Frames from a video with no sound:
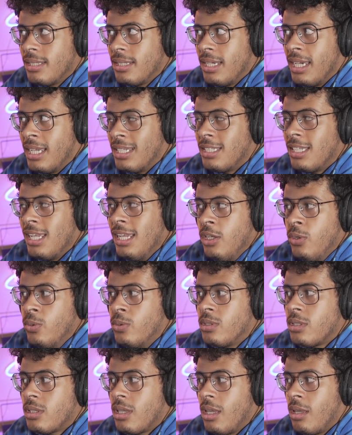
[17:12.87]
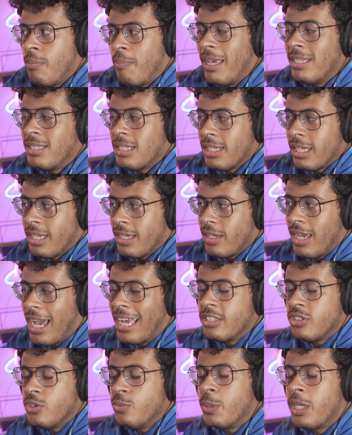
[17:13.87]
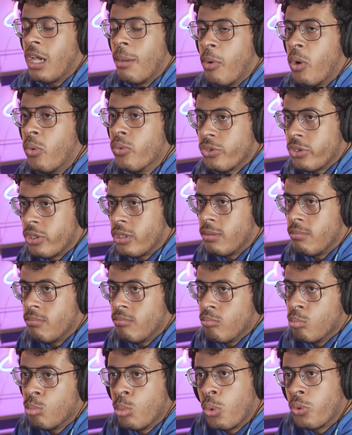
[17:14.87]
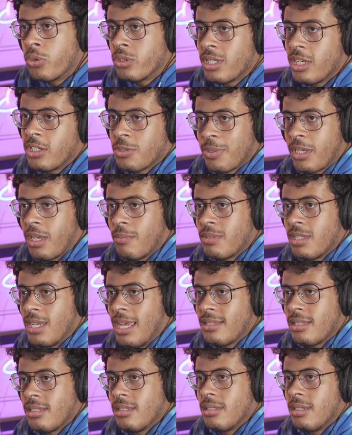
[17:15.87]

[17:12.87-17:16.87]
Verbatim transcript: it you basically as you become older more cells become senescent